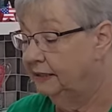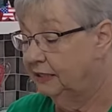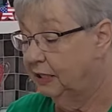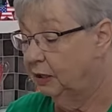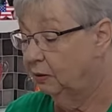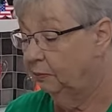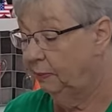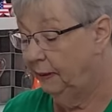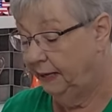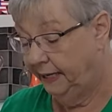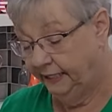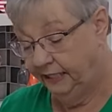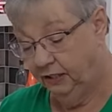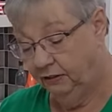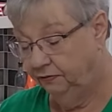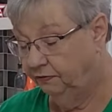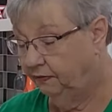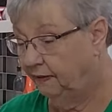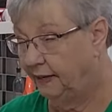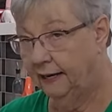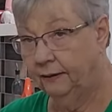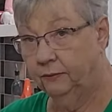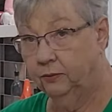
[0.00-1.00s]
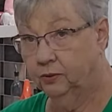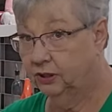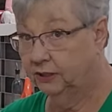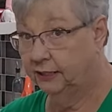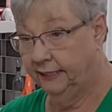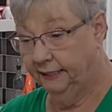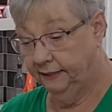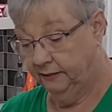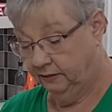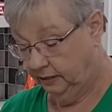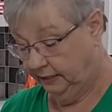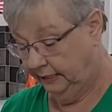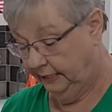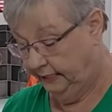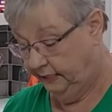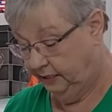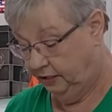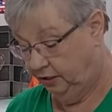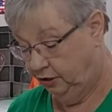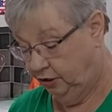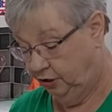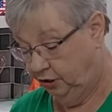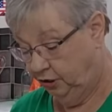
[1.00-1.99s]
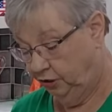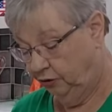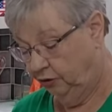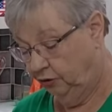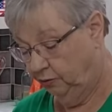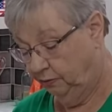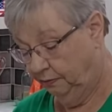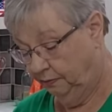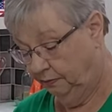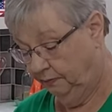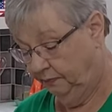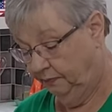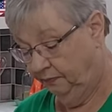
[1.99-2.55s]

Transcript: Don't pack your flour down in your